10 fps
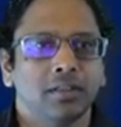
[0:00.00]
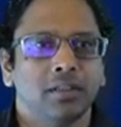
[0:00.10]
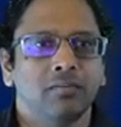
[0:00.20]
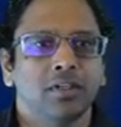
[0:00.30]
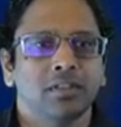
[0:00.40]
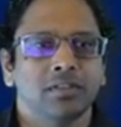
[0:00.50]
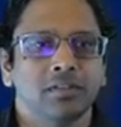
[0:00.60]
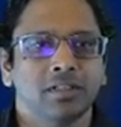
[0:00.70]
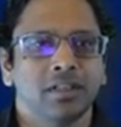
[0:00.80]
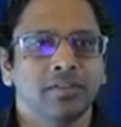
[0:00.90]
And
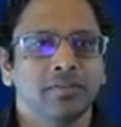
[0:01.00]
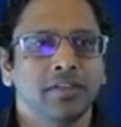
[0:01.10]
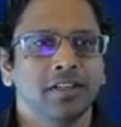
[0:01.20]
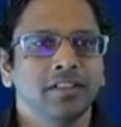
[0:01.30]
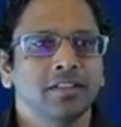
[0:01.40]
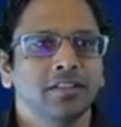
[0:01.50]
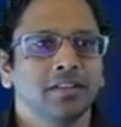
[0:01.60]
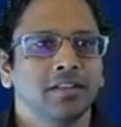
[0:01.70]
once it's finished,